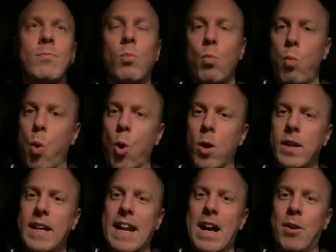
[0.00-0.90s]

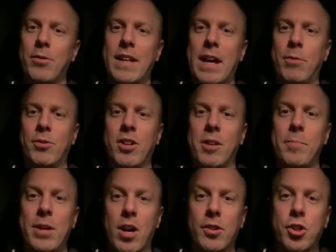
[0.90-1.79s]
Word got out that I was going to
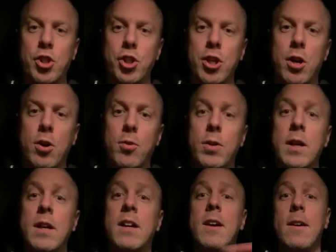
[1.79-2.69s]
be on the show
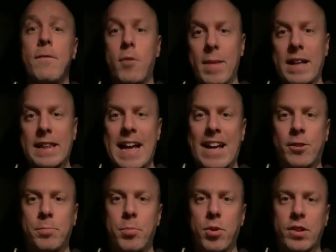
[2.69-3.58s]
for my
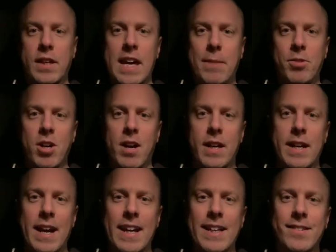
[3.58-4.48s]
last book, Cape Cod
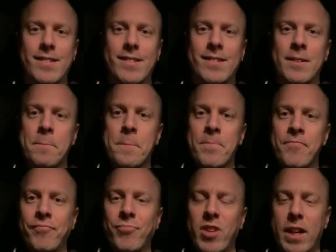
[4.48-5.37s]
Nights,
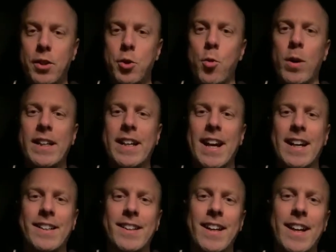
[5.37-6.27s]
in
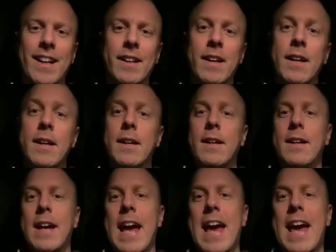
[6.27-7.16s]
2019.
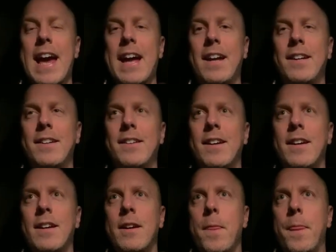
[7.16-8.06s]
And
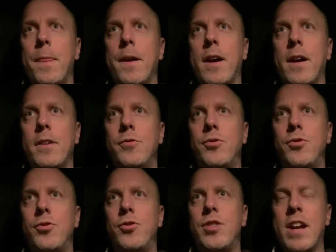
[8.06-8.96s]
the
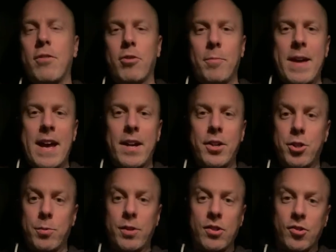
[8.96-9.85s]
general
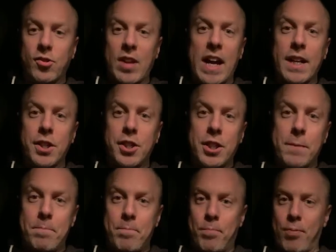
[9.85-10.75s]
manager was excited. She
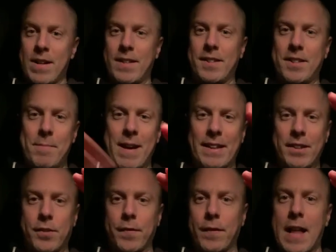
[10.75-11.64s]
print she made
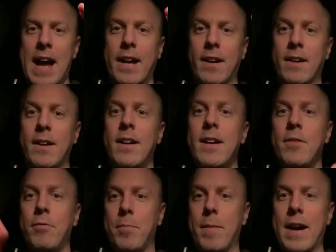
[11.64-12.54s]
this flyer
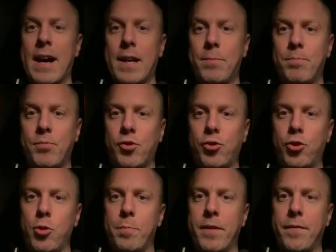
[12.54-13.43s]
with my
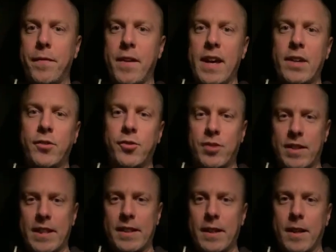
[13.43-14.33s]
stupid face
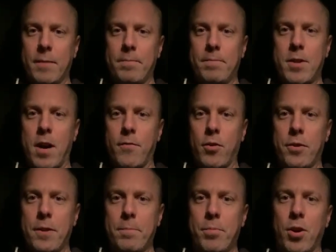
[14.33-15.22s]
and then the cover
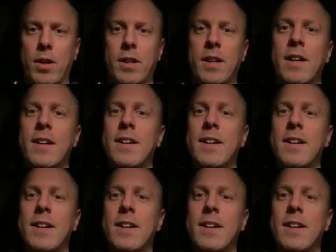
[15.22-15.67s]
of the book.